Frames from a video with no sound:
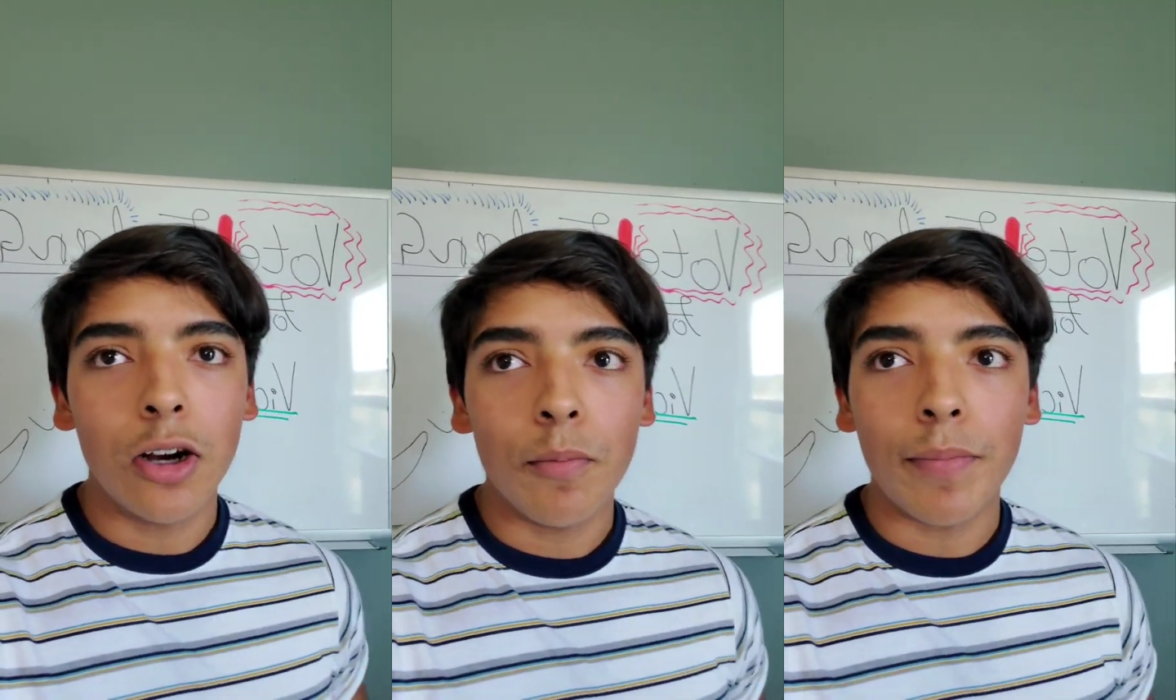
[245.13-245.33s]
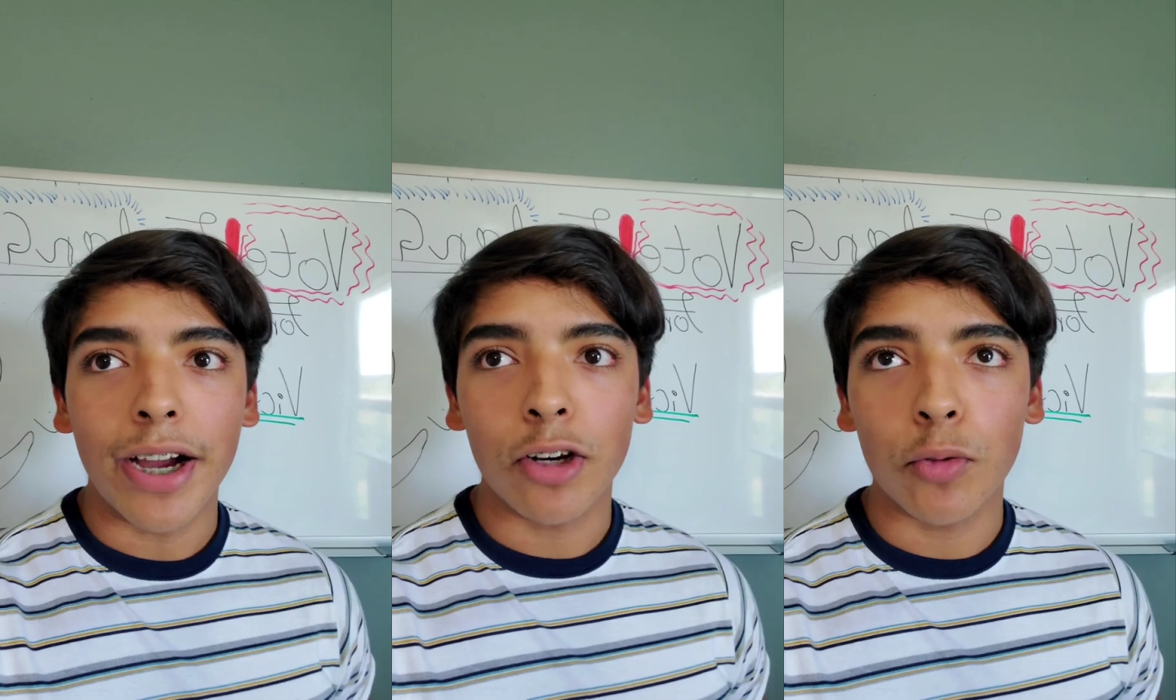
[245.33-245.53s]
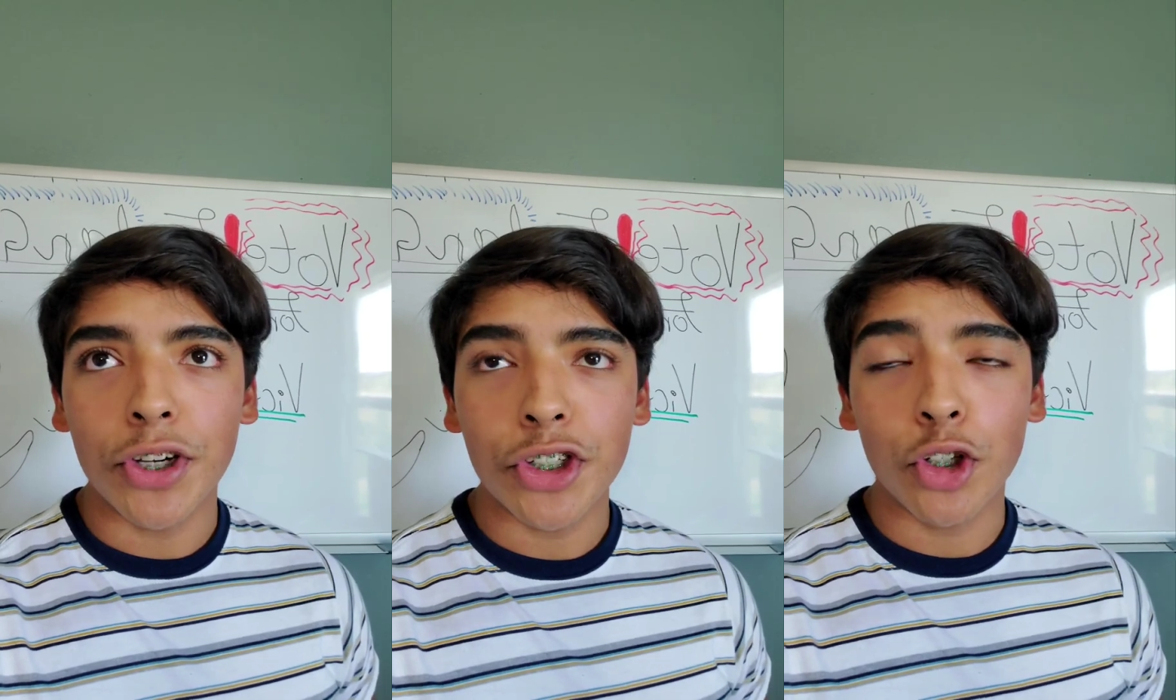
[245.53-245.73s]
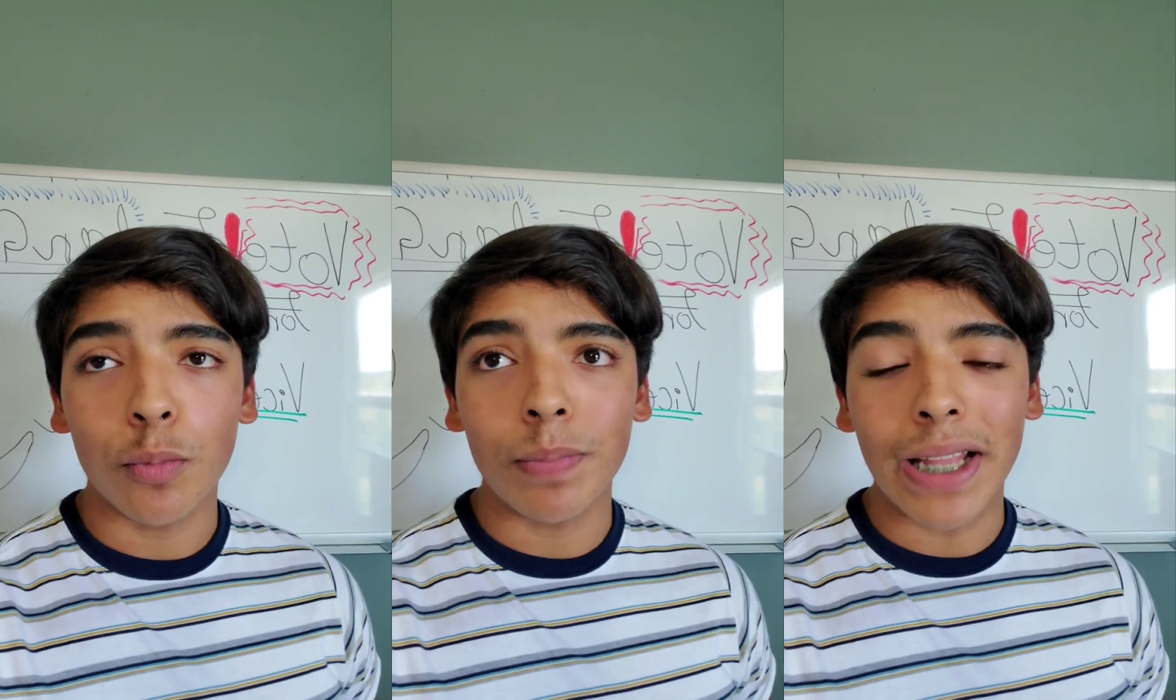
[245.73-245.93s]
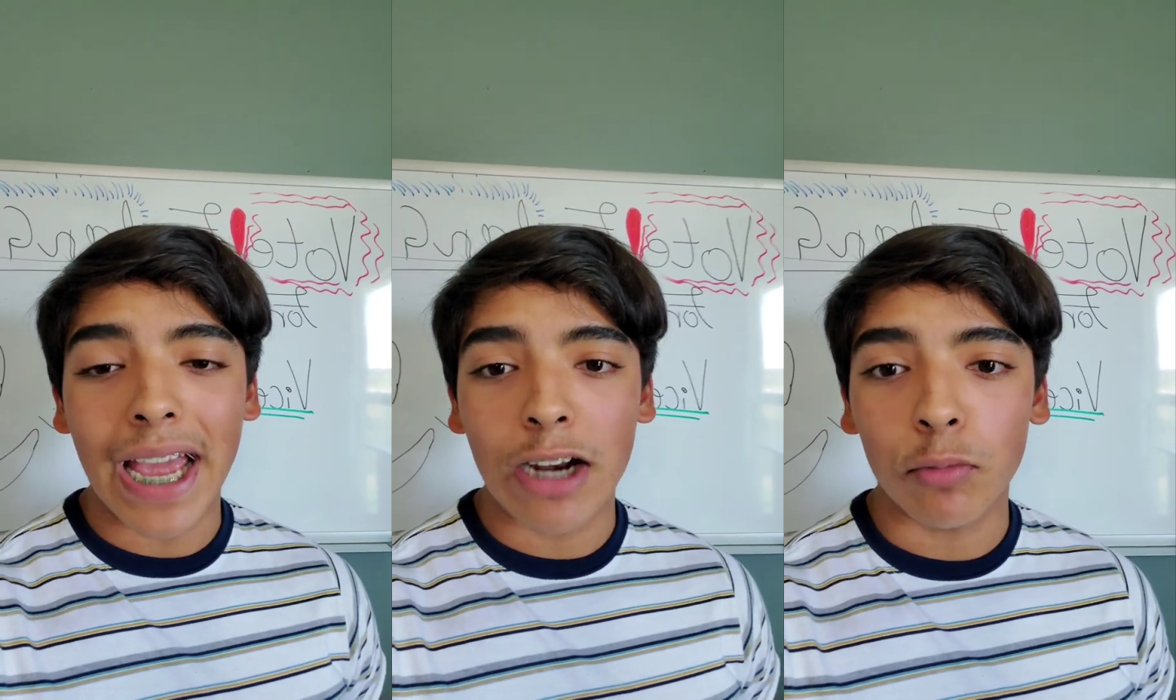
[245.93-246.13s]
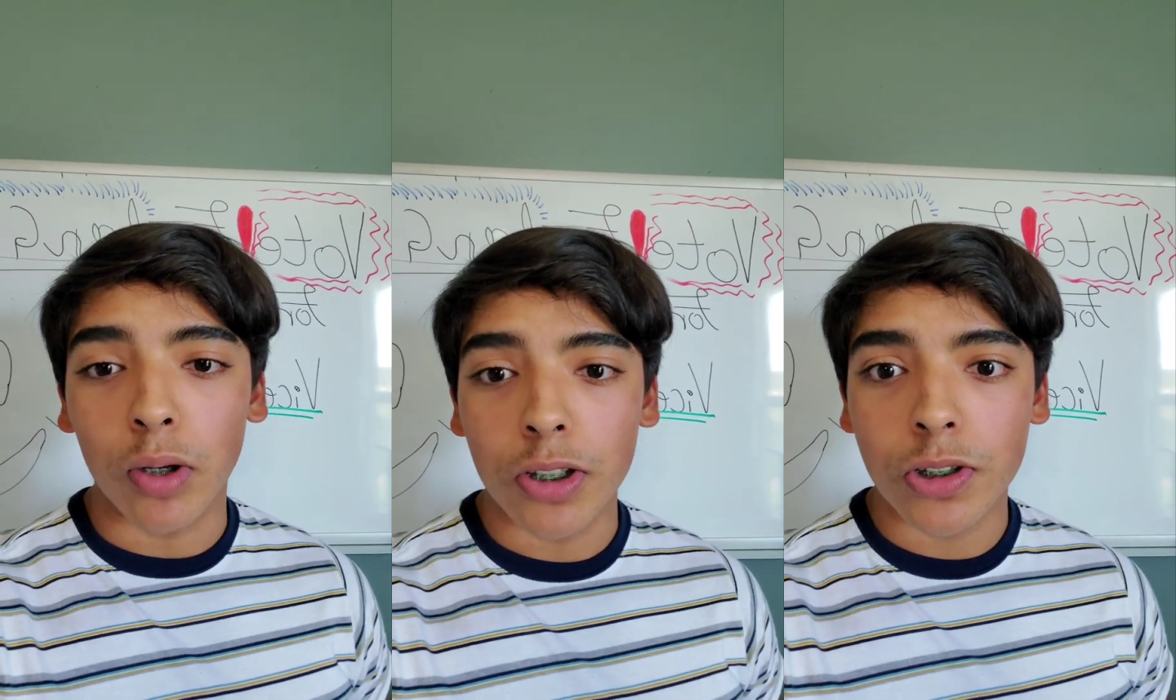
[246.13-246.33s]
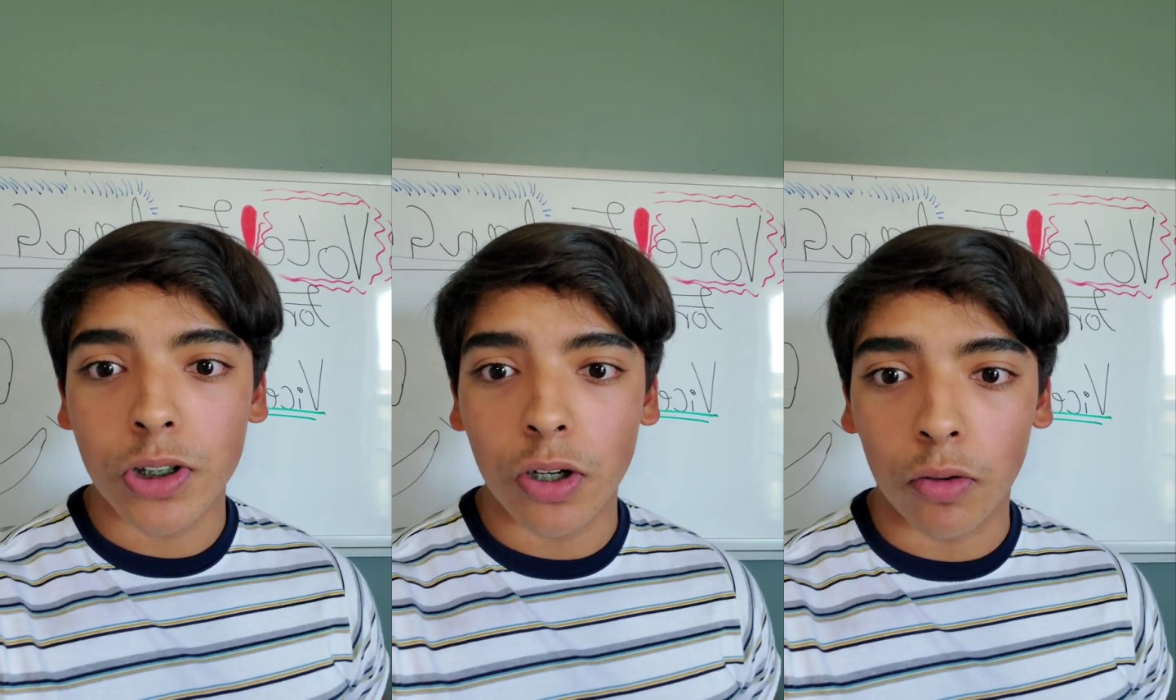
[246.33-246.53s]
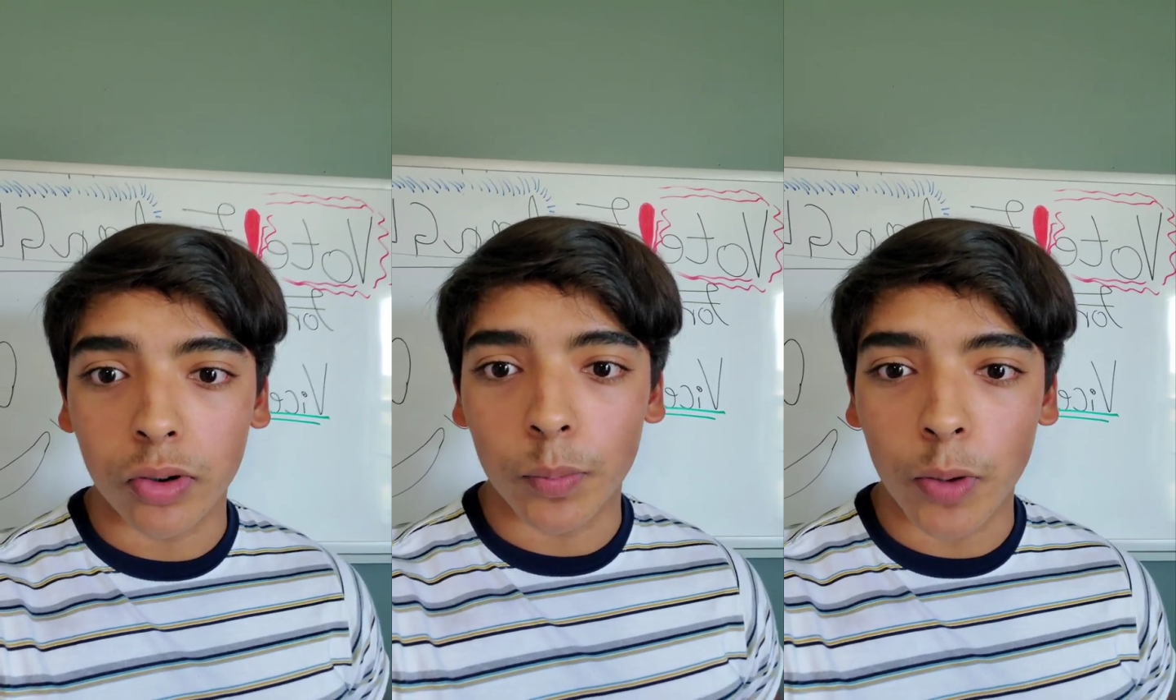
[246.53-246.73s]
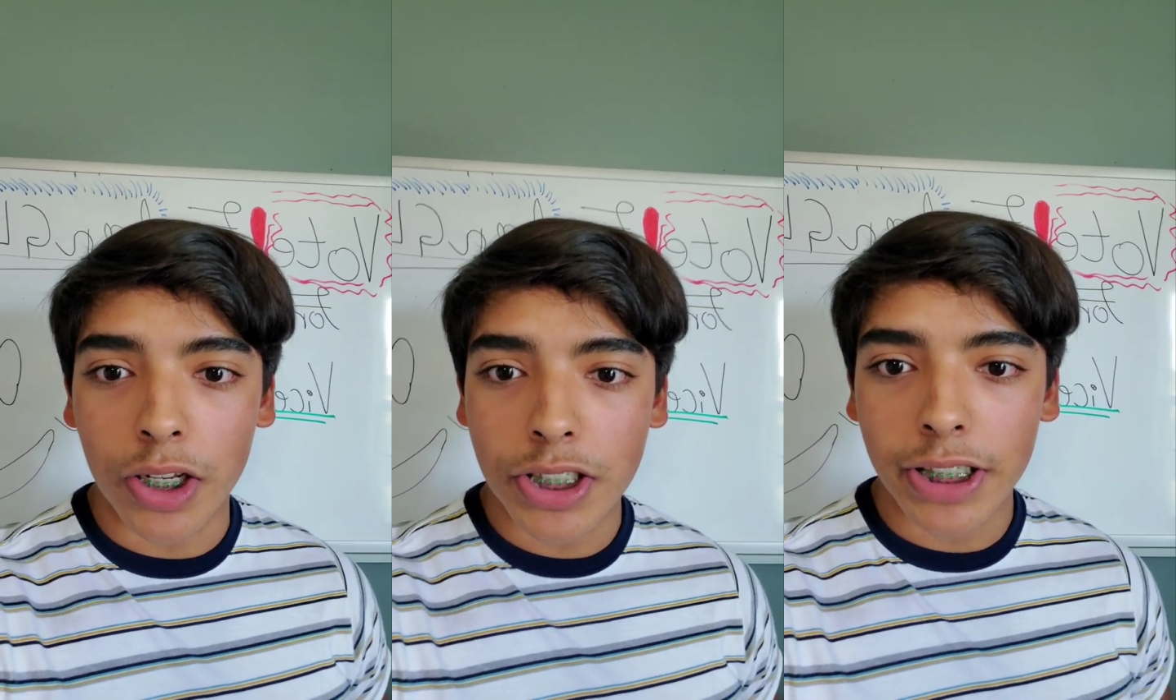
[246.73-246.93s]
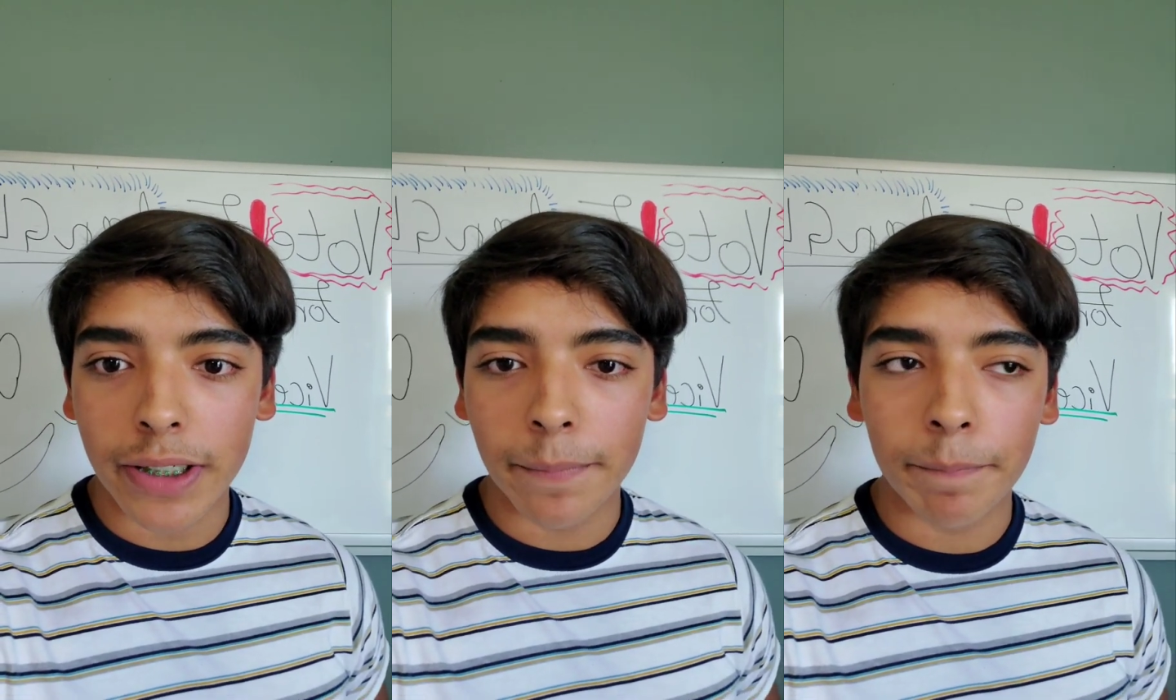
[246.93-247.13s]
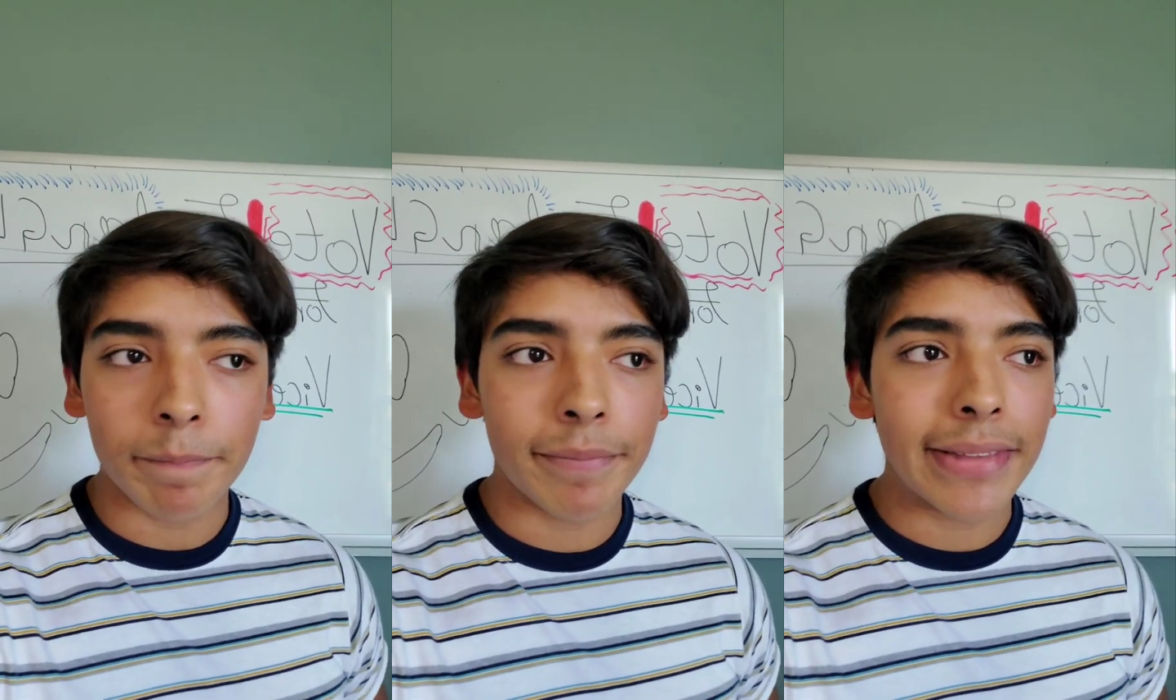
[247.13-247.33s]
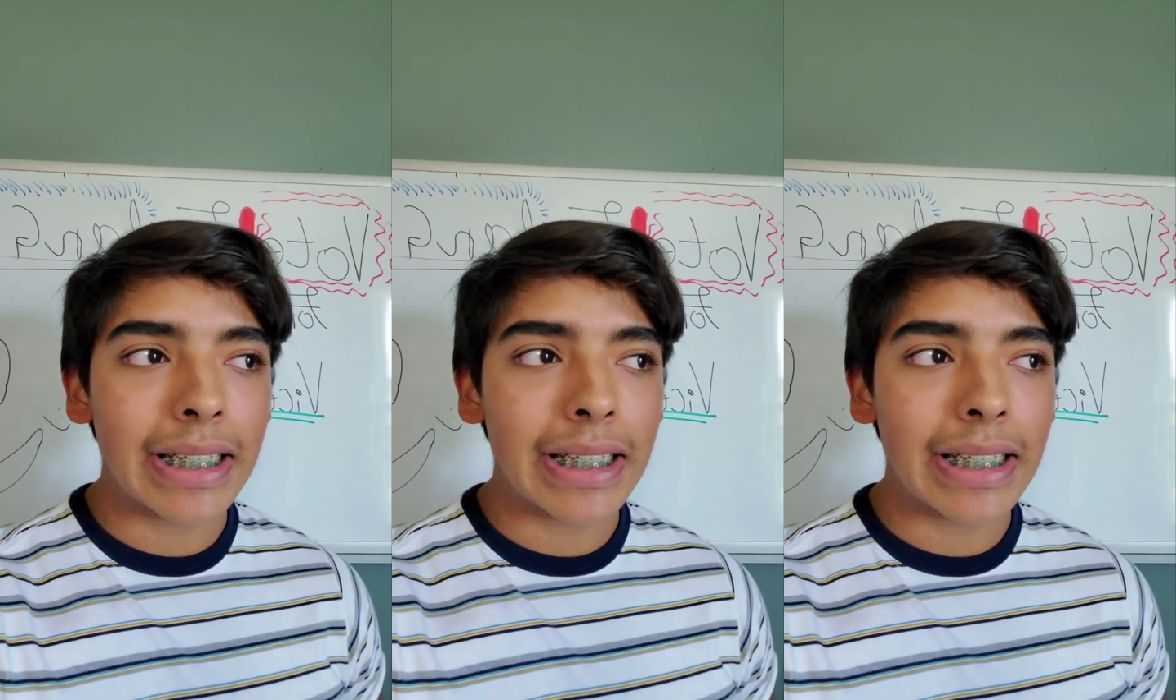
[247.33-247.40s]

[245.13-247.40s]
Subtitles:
My original plan was to go for president,